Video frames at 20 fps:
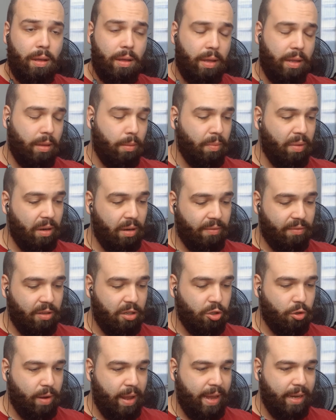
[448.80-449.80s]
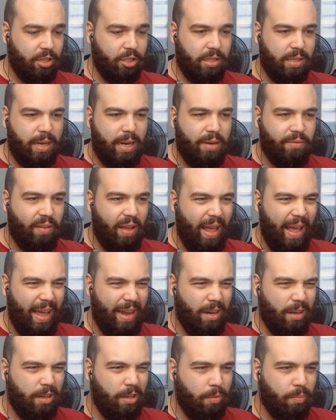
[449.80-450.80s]
in the middle of the track just to kind of
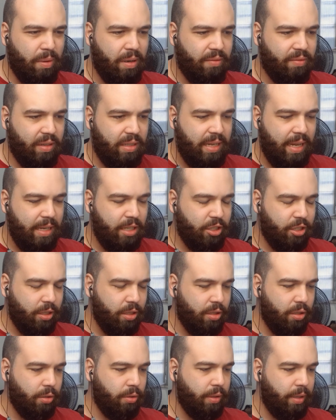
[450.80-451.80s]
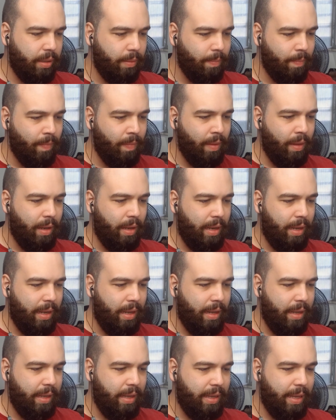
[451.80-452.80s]
add a little bit of attention to it.
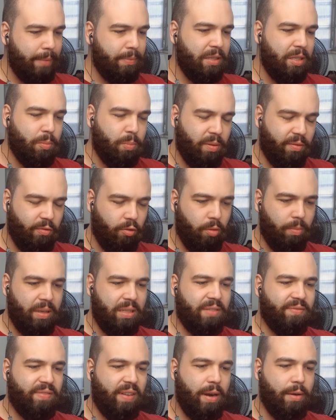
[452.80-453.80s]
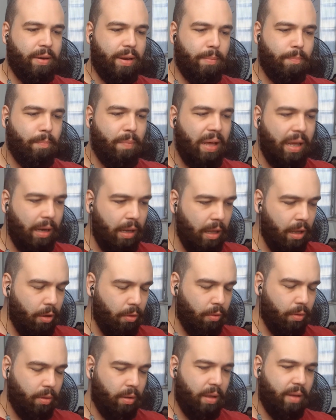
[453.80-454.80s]
Uh, he keeps his performance very
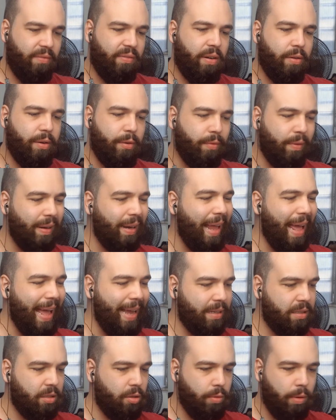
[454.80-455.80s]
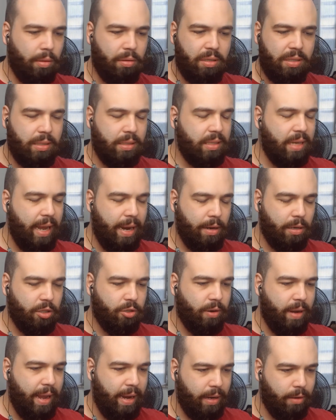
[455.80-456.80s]
mellow and very relaxed throughout this entire
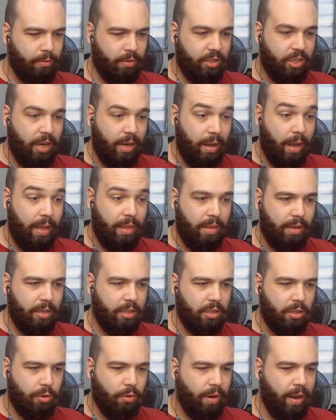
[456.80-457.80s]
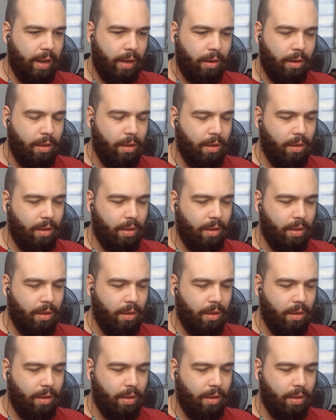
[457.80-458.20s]
track, which I, I think is great